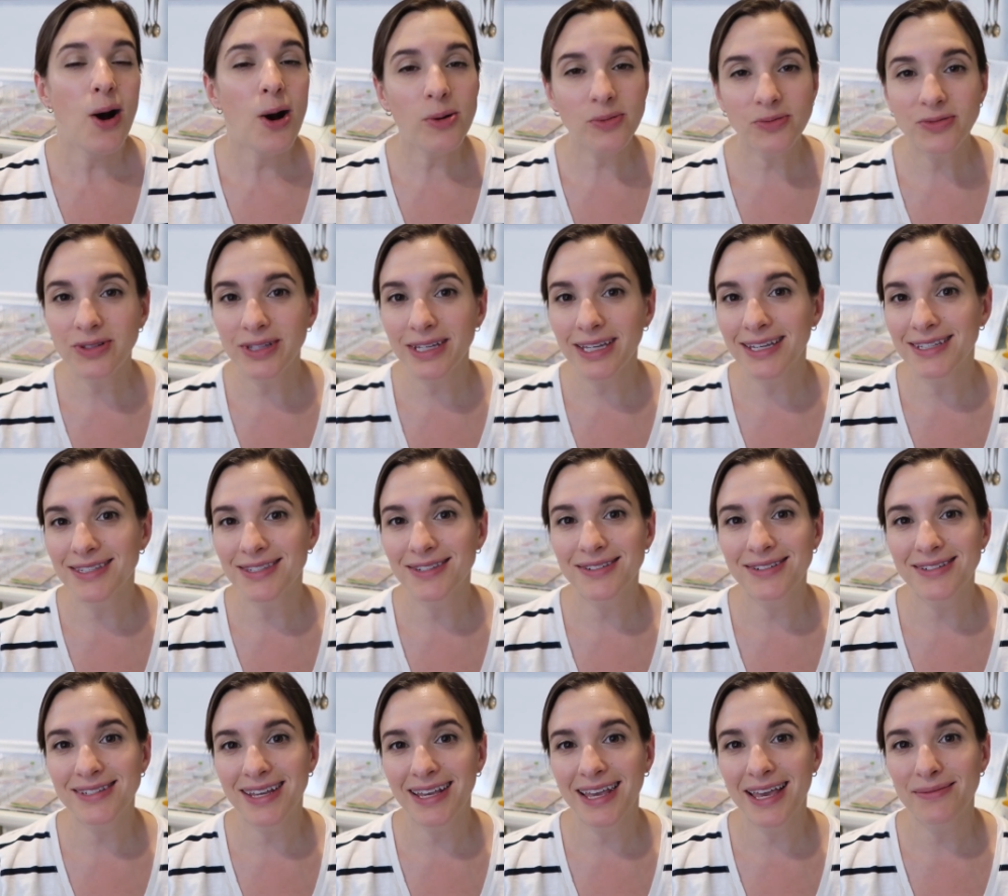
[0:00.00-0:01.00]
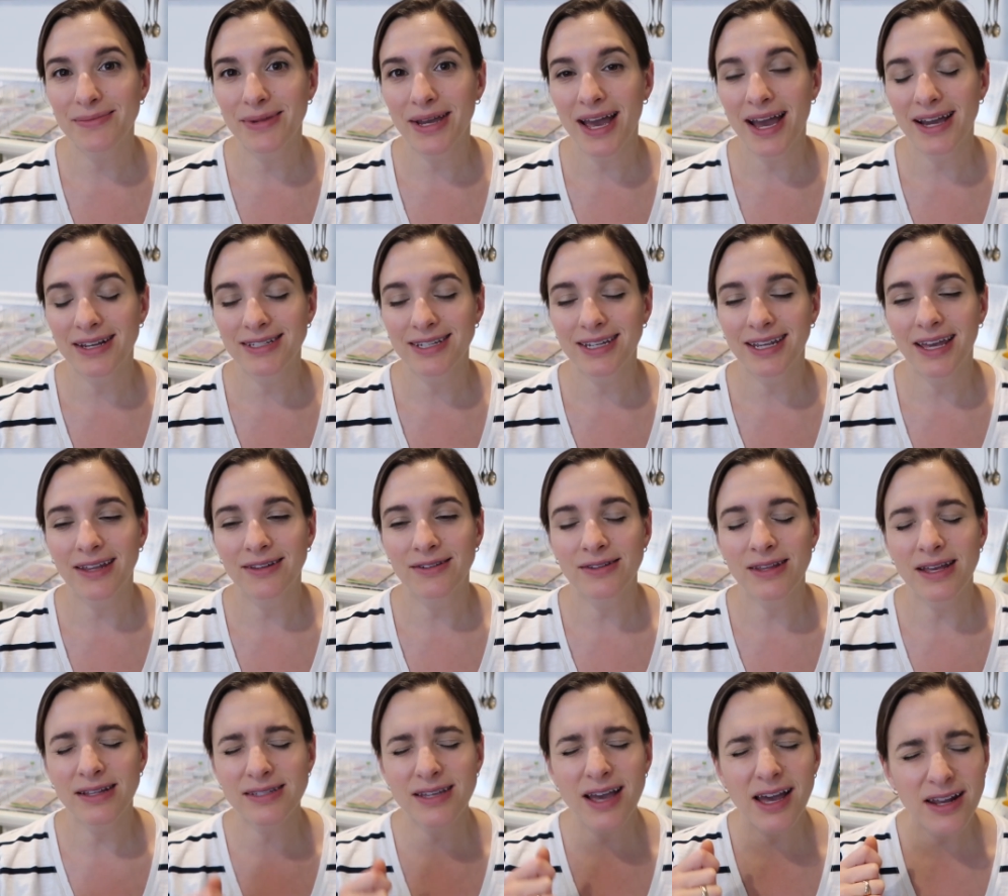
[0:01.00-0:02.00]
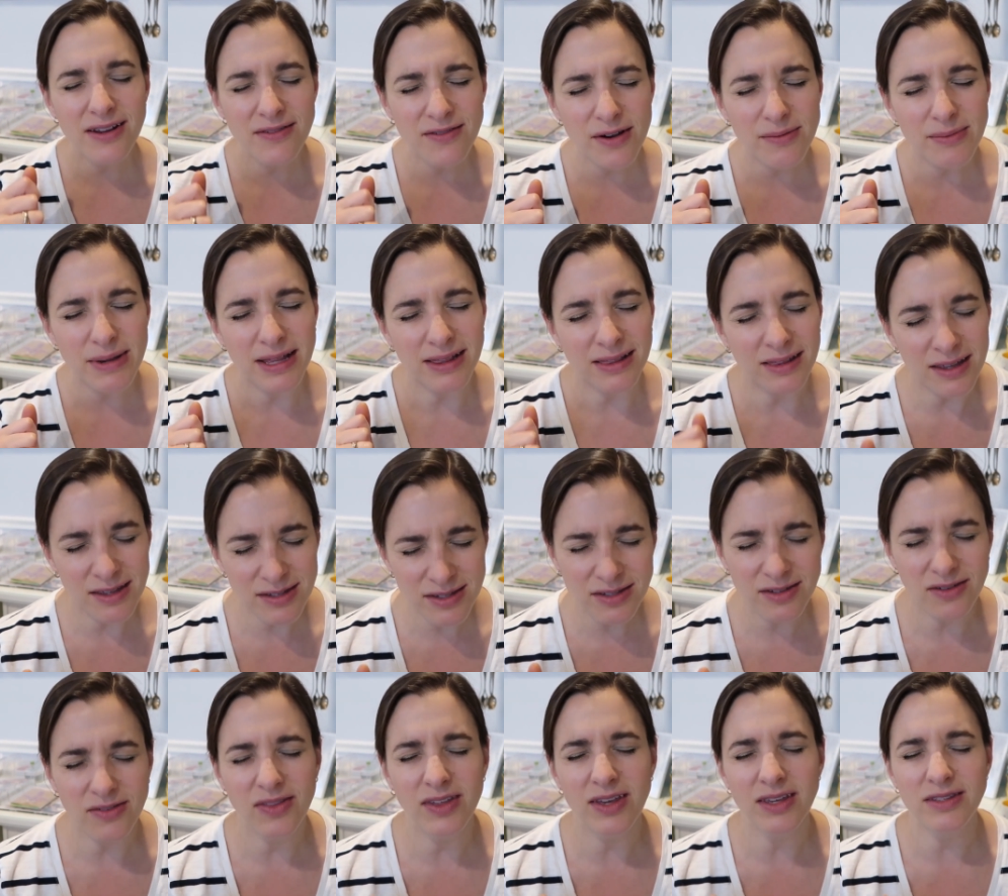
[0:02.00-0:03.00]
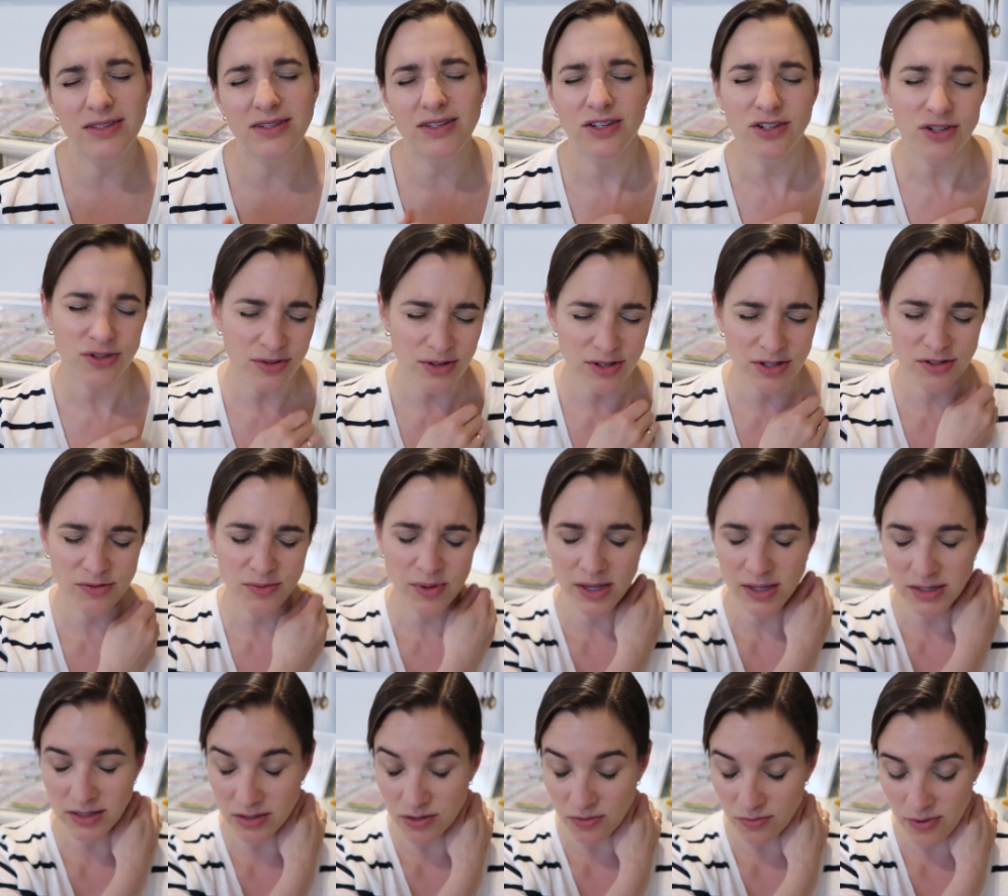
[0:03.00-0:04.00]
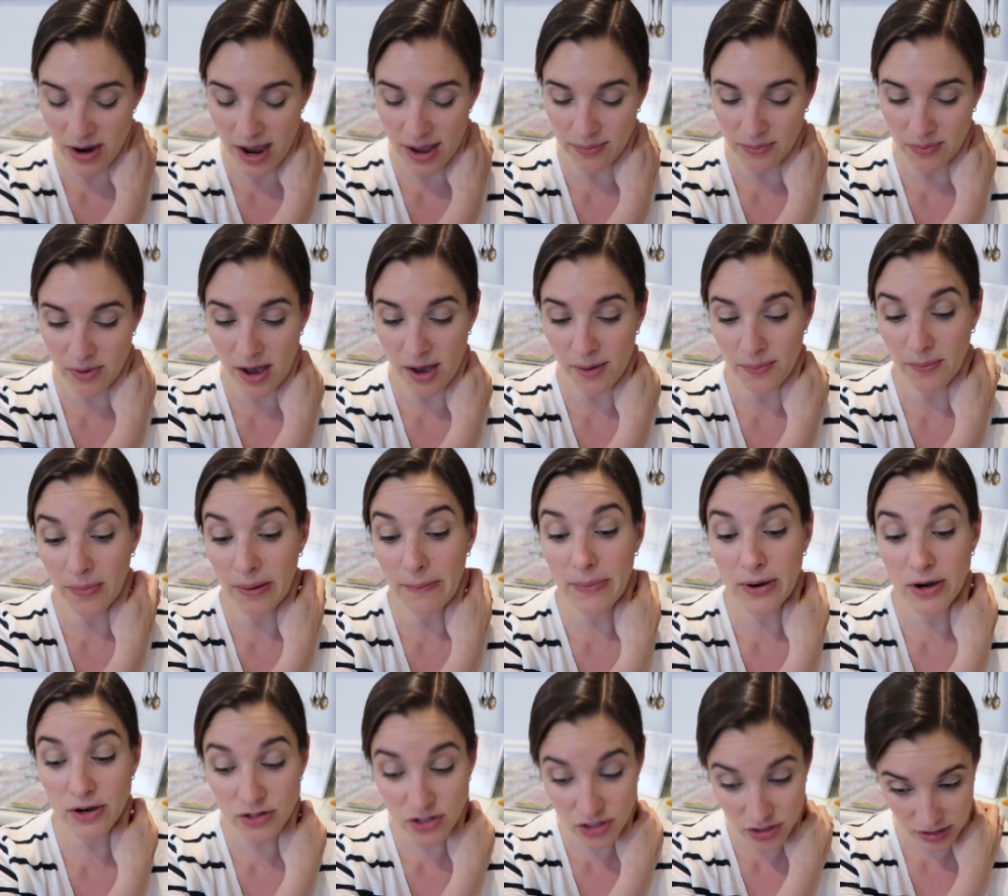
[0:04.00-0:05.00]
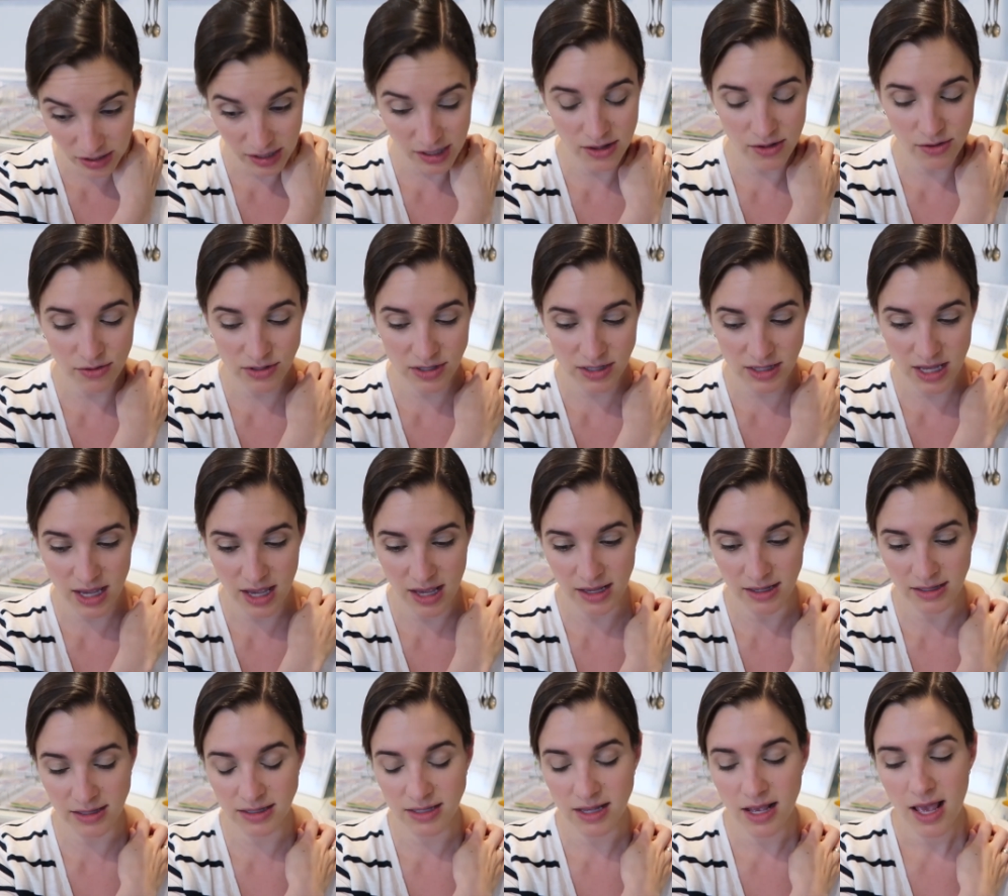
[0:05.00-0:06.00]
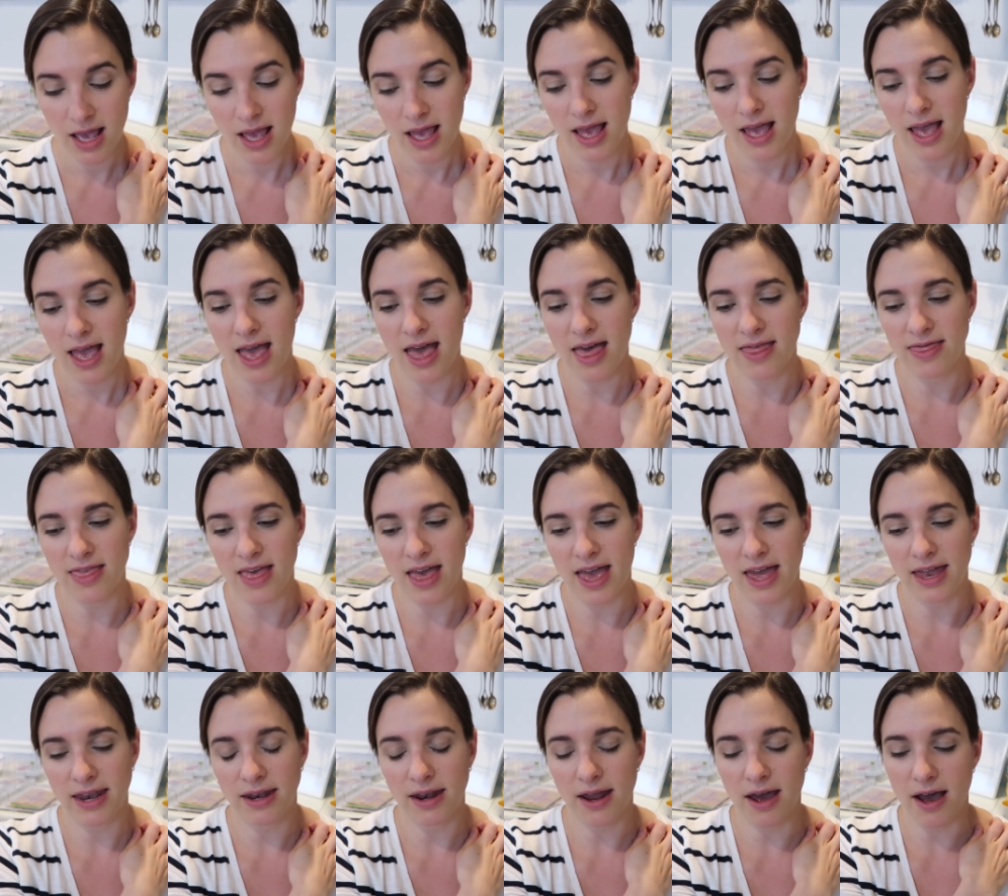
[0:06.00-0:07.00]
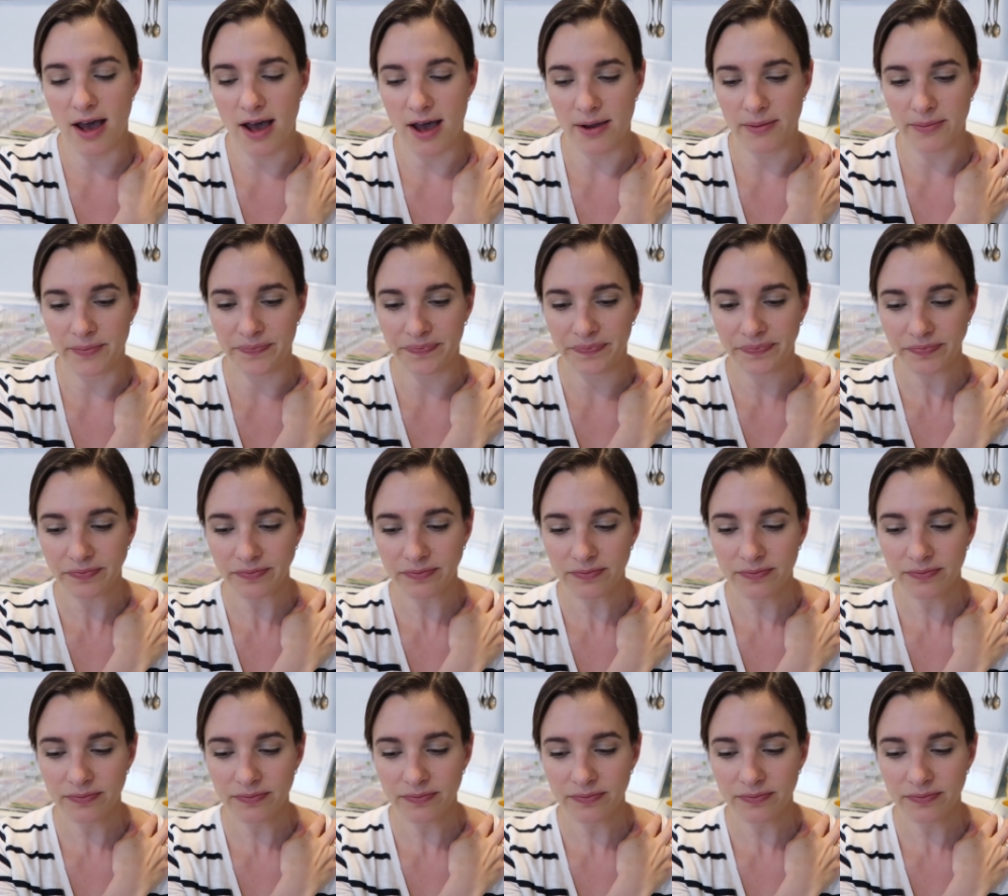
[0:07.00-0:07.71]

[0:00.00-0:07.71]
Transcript: hopefully as soon as I get my act together, that's kind of on my list of things to do this week, is to wrap up purchasing those things, and then um,